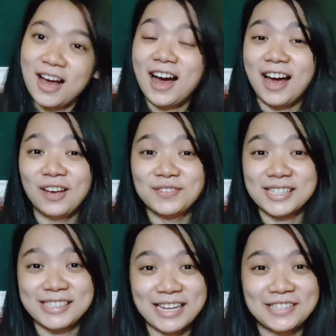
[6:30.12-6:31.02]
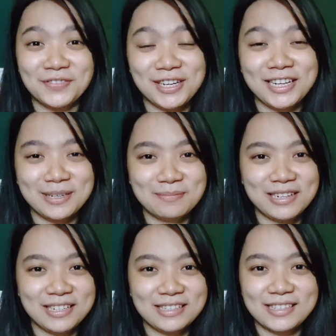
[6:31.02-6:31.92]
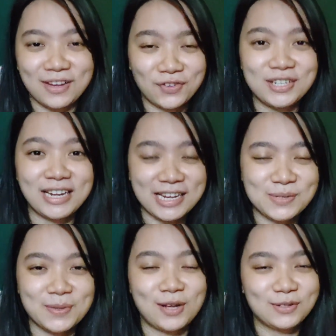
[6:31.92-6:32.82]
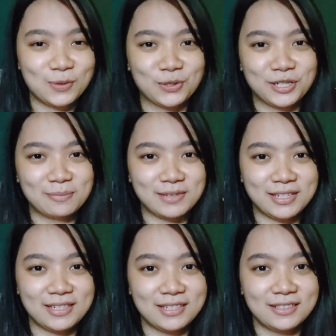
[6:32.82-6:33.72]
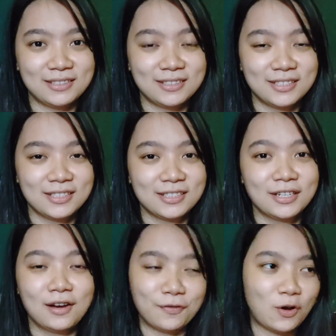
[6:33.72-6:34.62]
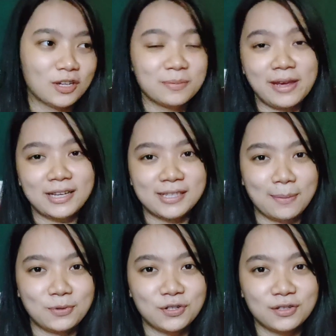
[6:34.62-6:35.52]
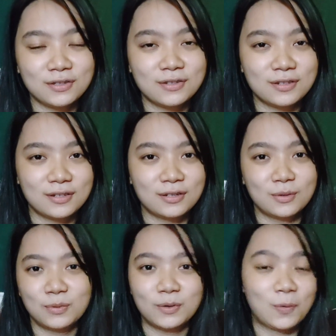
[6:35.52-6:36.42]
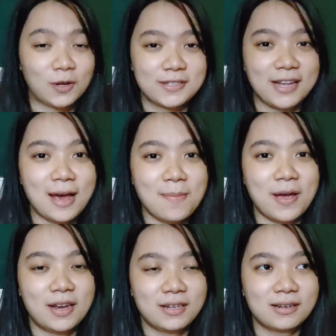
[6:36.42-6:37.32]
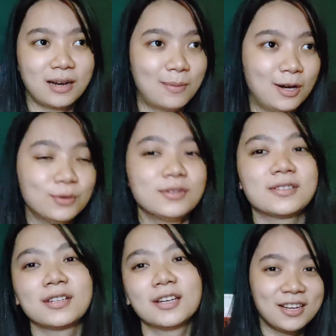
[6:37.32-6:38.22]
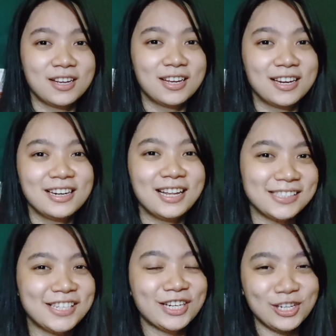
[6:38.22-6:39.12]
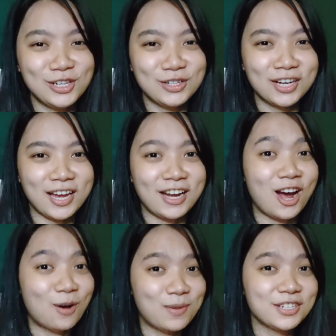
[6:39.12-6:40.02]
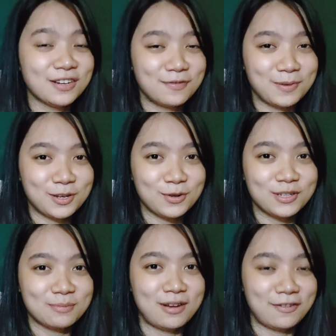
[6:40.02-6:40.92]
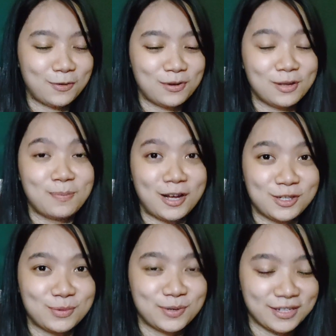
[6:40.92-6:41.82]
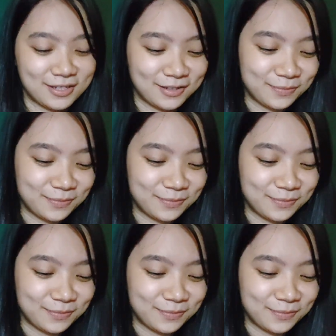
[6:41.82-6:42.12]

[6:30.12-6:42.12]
I have successfully completed 7 days without social media. Of course, my exceptions uh, were WhatsApp and Clubhouse. Let's take a look at how much I've been using my phone in the past week.